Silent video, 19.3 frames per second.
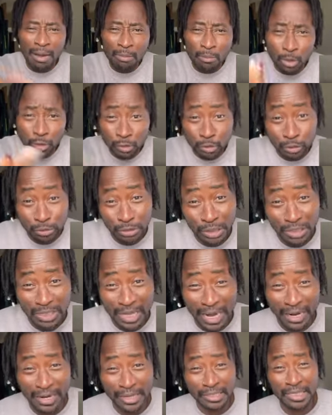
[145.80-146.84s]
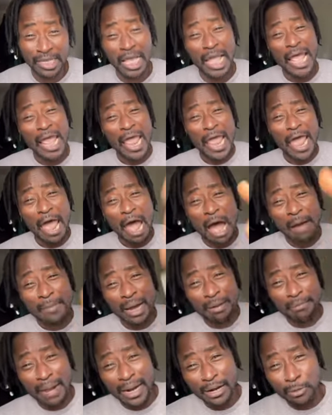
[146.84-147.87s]
this same stupid Nigeria that you people,
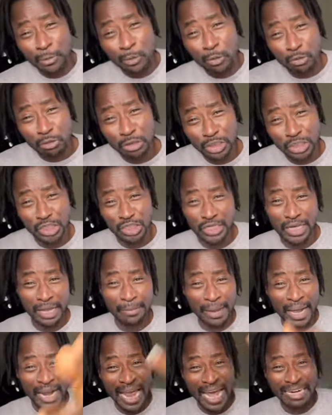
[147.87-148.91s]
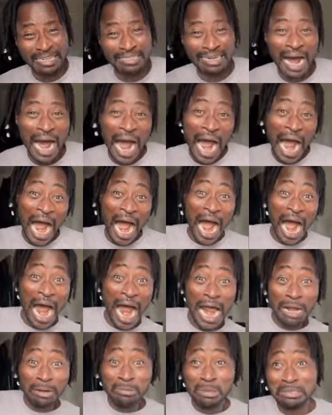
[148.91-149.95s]
you'll be shouting and crying and making
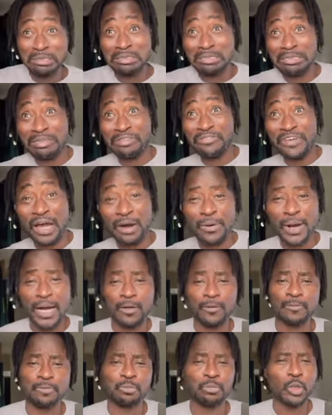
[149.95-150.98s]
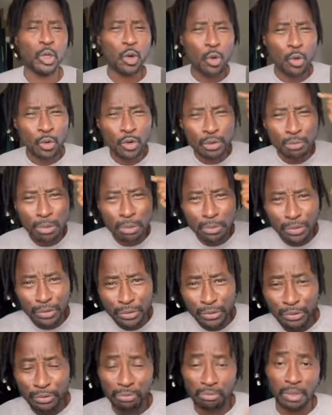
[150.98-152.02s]
noise. But when gay
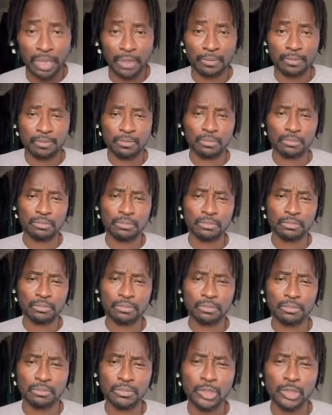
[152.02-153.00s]
people try to